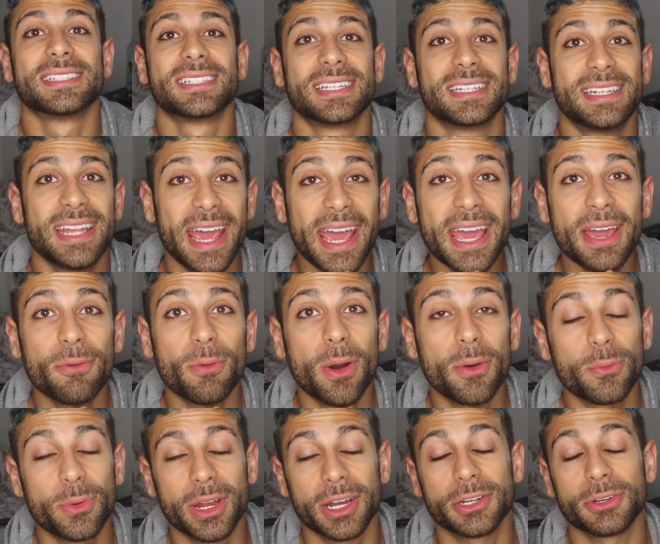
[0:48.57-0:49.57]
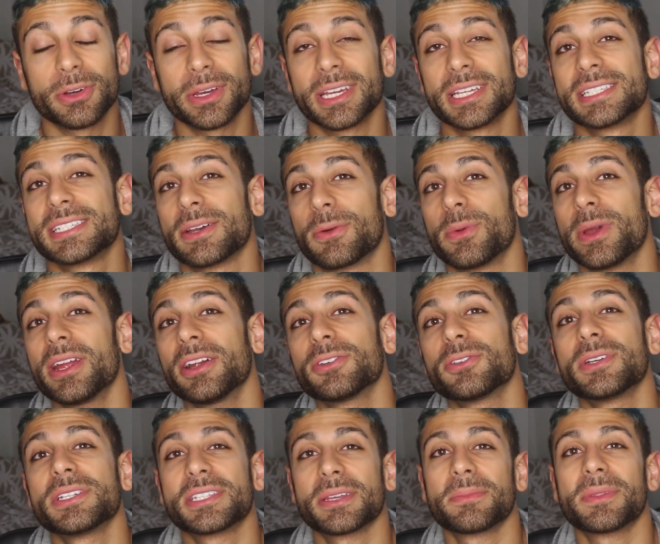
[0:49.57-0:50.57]
Today, what we are doing is we are
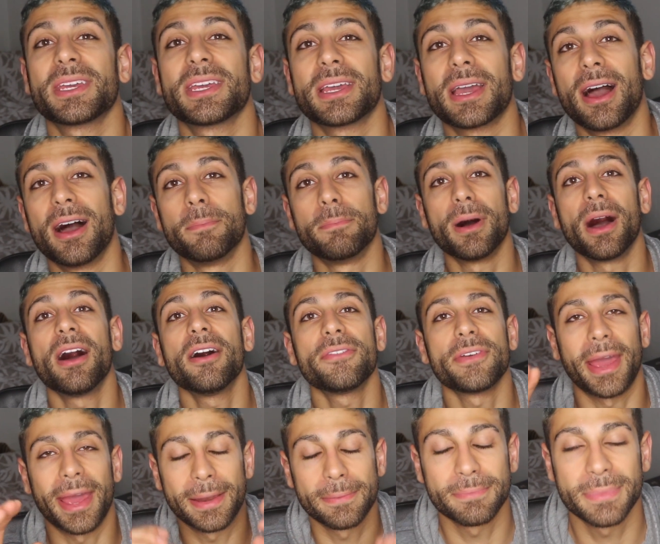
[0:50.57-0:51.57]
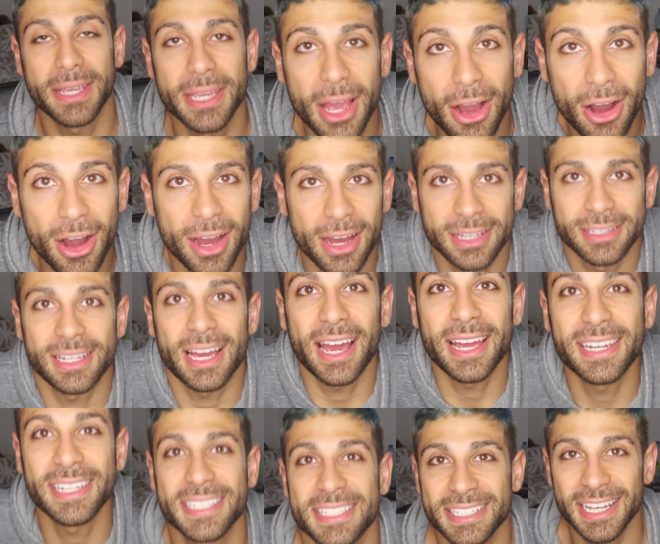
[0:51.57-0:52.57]
doing something above and beyond.
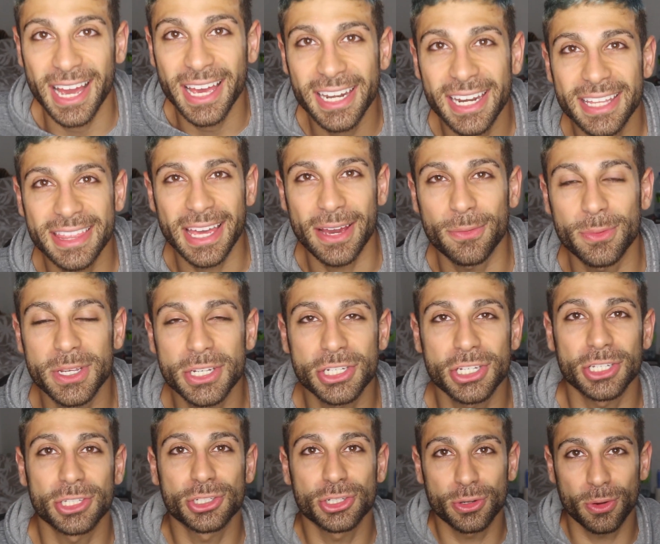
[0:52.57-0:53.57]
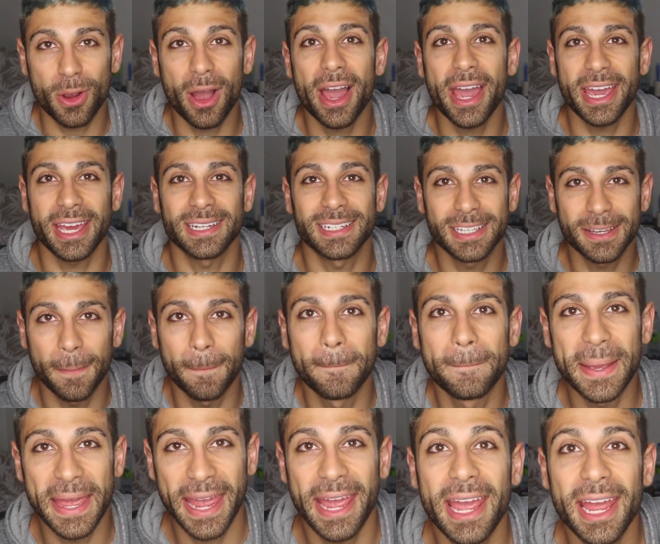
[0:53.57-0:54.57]
I decided that we should try and
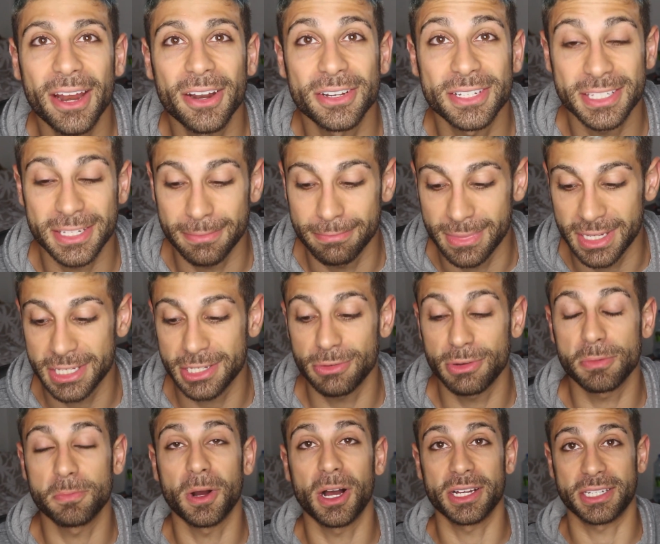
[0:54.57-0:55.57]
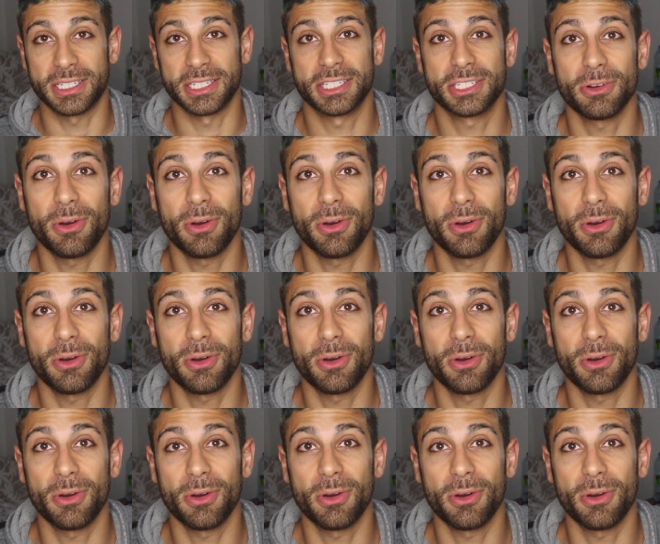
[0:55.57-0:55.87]
compare some mystery boxes.